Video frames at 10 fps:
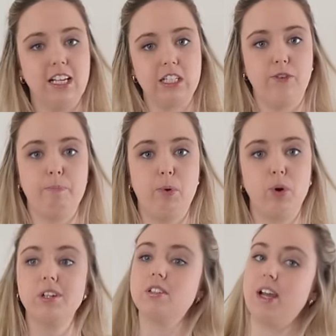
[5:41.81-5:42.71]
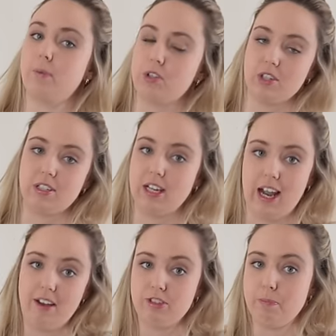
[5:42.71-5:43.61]
six foot boards and we're just gonna
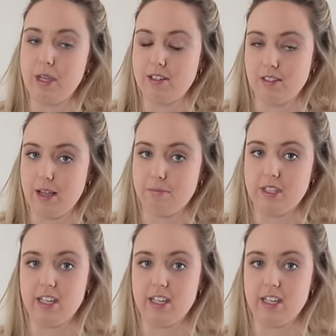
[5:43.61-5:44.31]
have to piece them